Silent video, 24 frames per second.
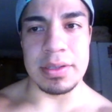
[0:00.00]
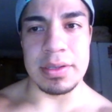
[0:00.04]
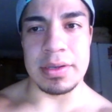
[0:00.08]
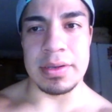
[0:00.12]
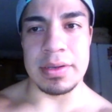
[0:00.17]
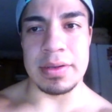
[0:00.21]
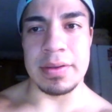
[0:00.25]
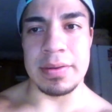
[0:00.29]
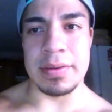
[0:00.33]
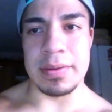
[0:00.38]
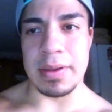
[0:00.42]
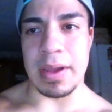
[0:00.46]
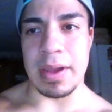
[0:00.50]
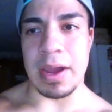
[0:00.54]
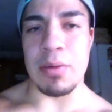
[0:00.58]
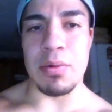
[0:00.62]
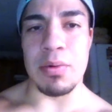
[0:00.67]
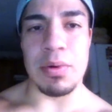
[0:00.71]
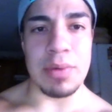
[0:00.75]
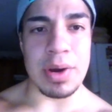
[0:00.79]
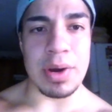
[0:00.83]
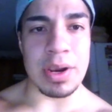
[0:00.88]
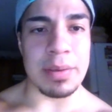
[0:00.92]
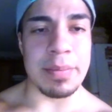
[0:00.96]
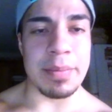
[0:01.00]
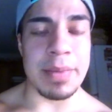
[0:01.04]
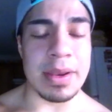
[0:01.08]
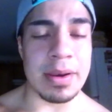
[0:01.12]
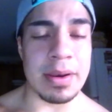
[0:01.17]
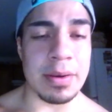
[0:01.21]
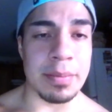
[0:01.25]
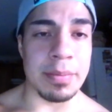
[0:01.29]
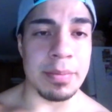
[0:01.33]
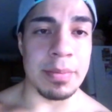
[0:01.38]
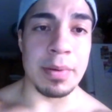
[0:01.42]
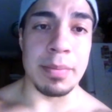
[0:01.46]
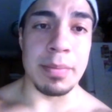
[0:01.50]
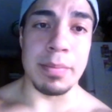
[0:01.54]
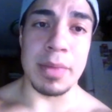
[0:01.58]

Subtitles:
I would recommend a